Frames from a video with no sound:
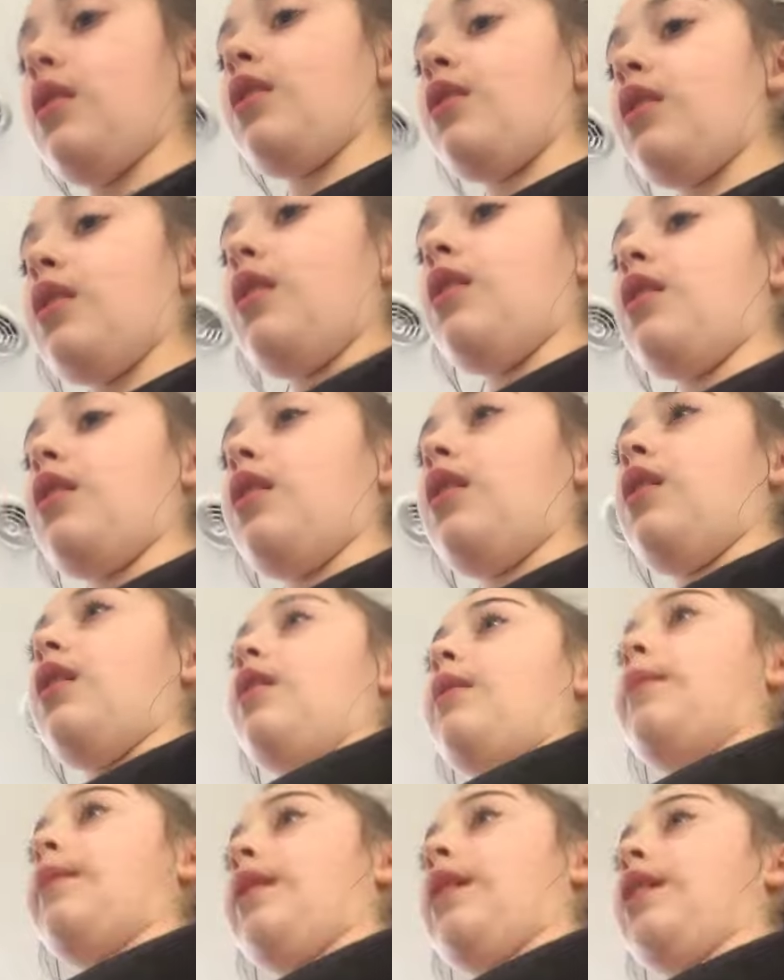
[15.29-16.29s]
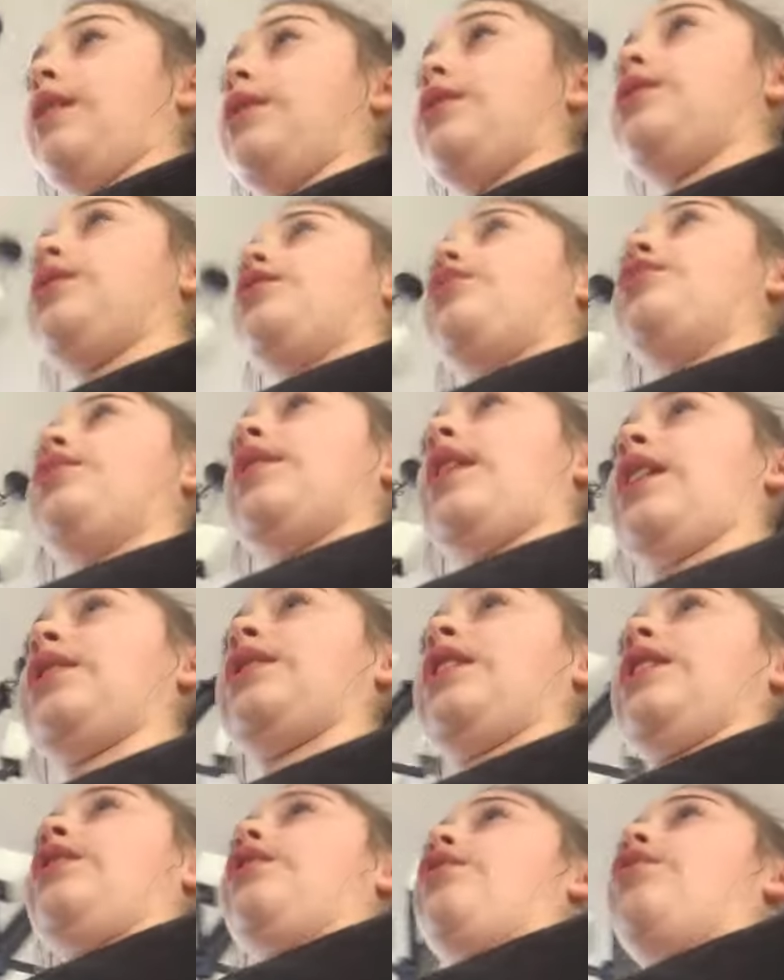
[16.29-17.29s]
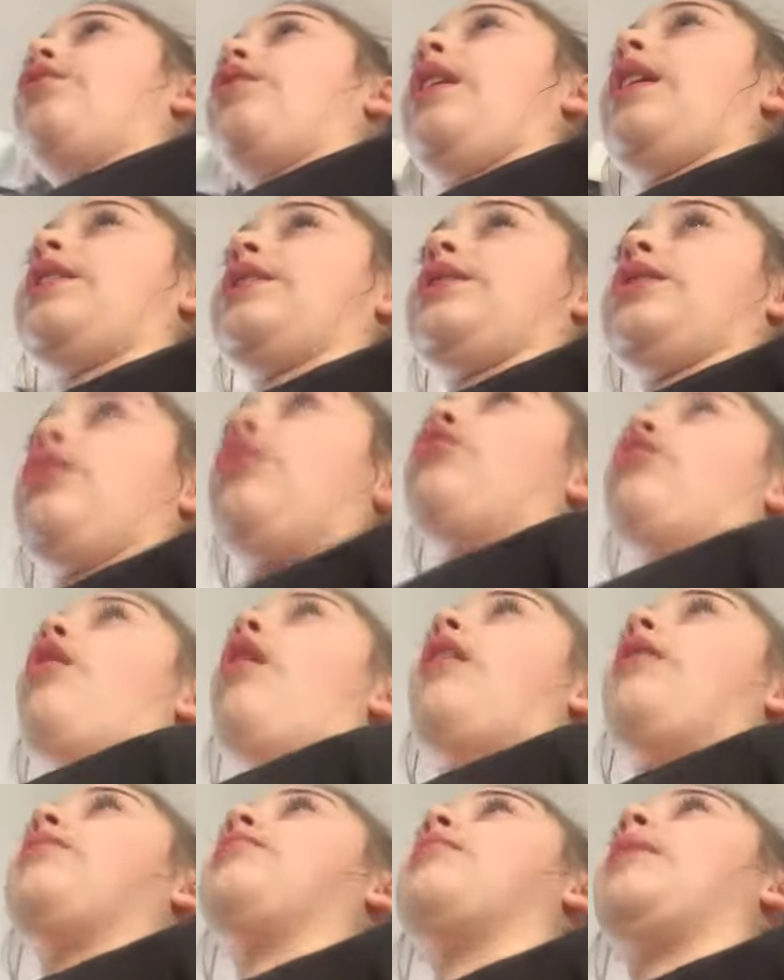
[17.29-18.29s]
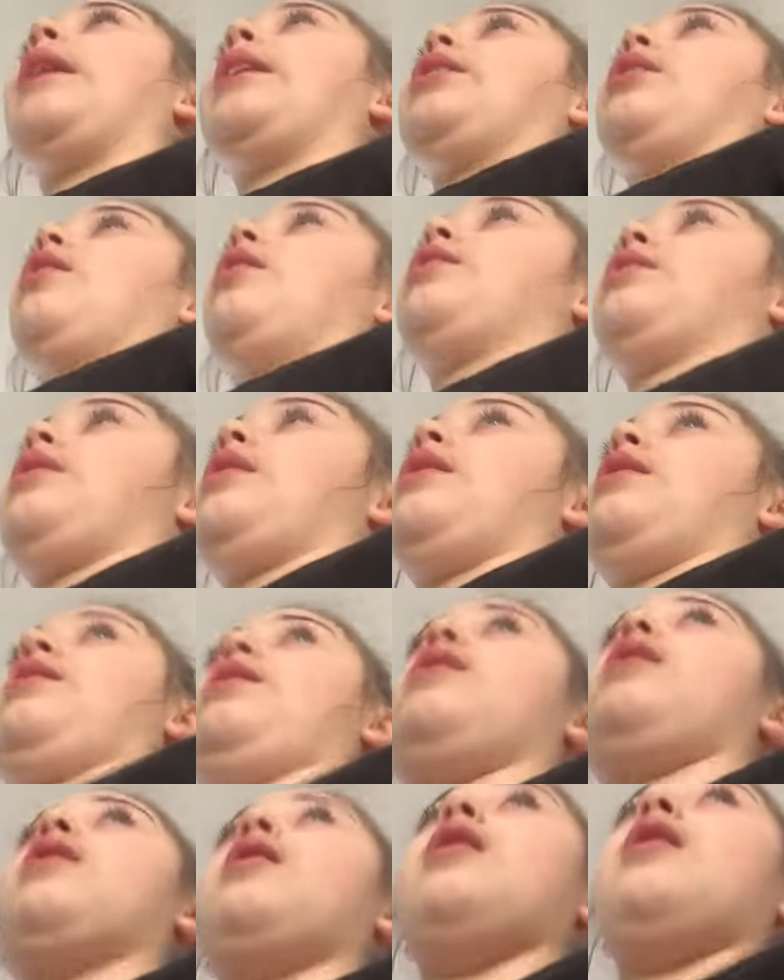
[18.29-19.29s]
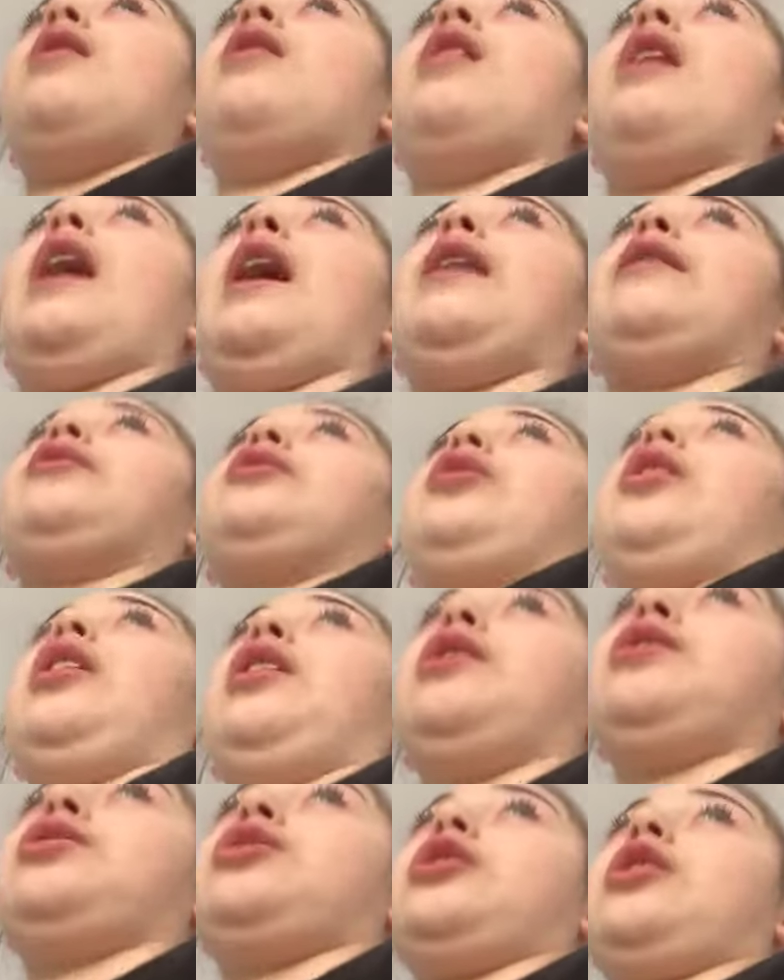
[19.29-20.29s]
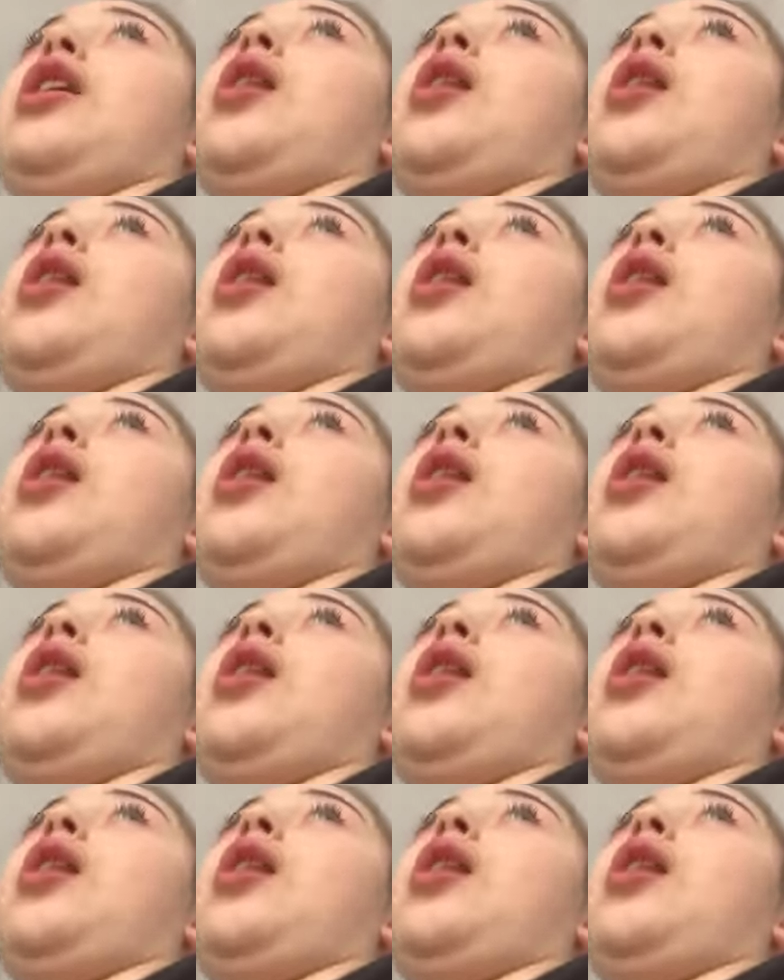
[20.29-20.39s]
Because you guys, I know you guys love my content. I have tons of